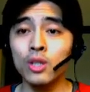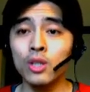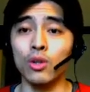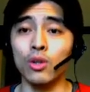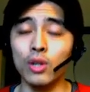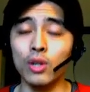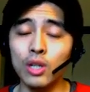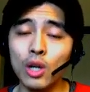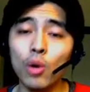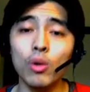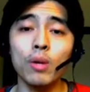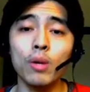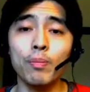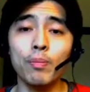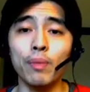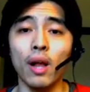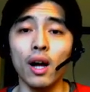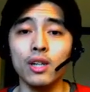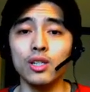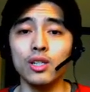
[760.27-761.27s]
So you know what a
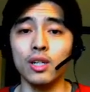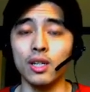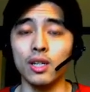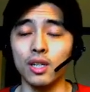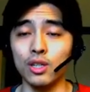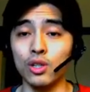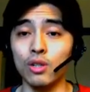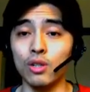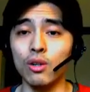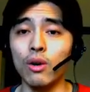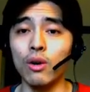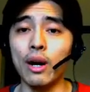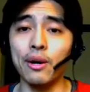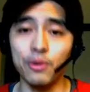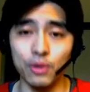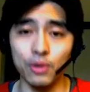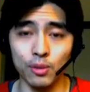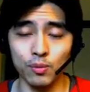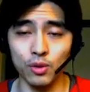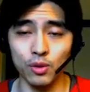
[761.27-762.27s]
blockchain is, you know how
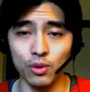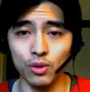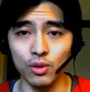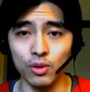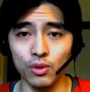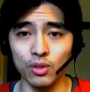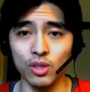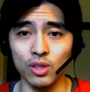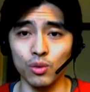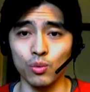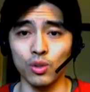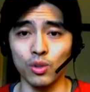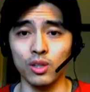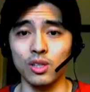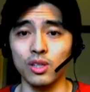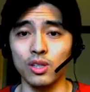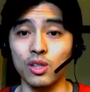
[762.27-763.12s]
cryptocurrency works,